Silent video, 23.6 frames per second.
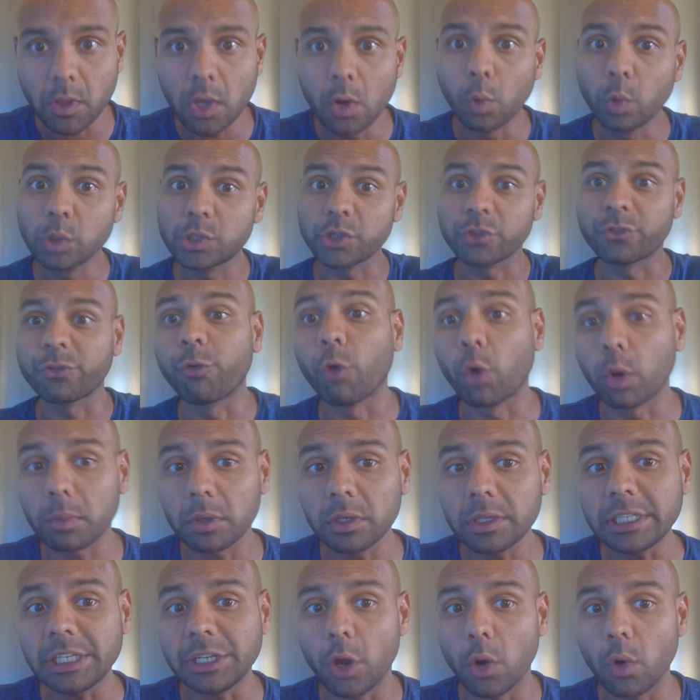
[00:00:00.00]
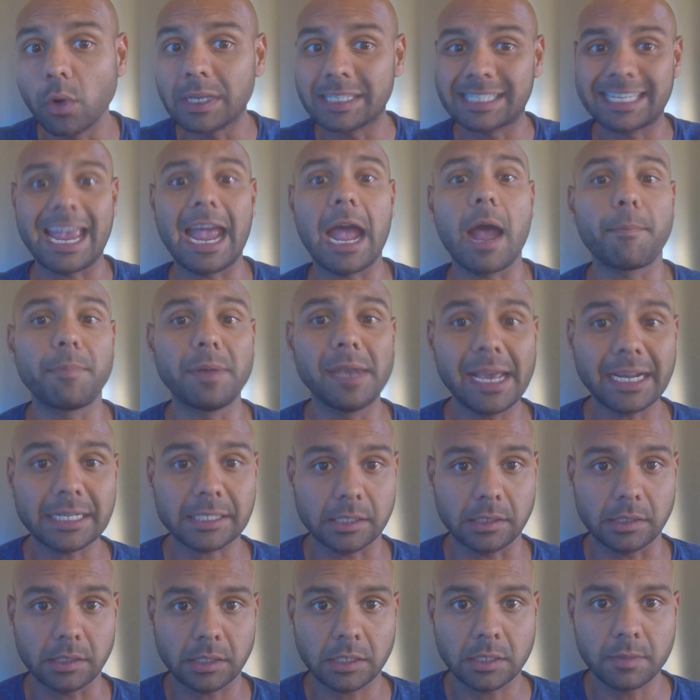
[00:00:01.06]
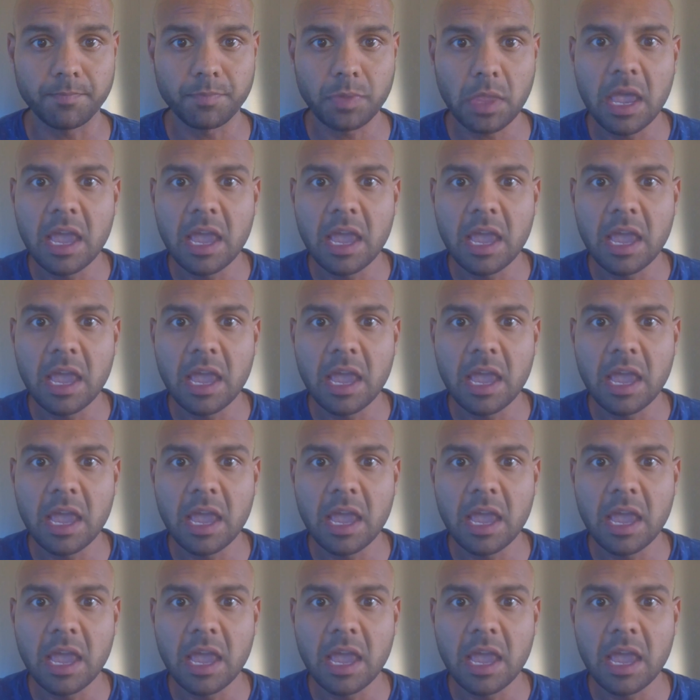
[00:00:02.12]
which was formerly known as AppNexus.